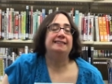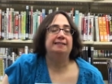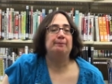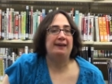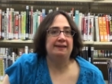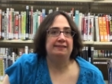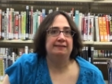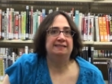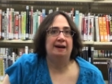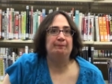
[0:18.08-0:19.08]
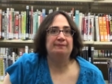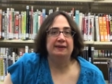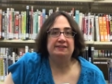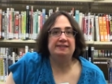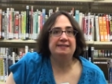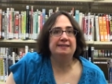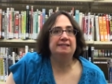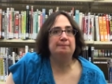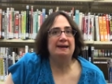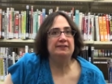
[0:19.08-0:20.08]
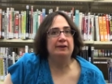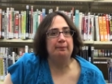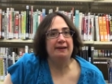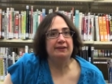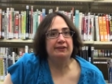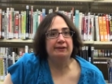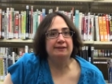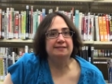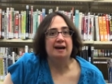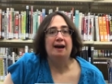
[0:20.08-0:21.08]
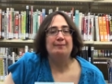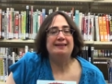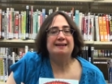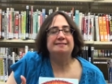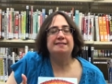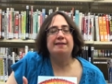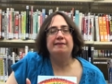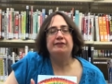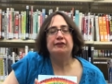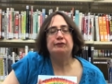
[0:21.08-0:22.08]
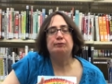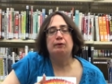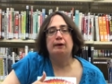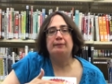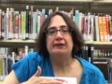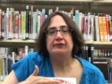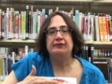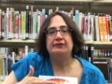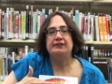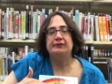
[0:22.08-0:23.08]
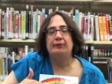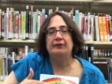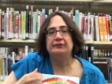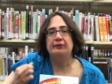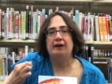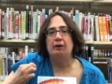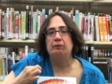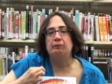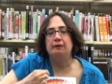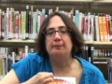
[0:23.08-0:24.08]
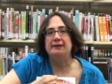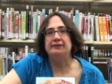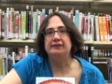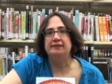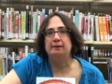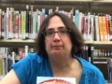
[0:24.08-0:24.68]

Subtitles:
did the pictures. And she did special pictures because she didn't just draw pictures, she's also got ribbons in the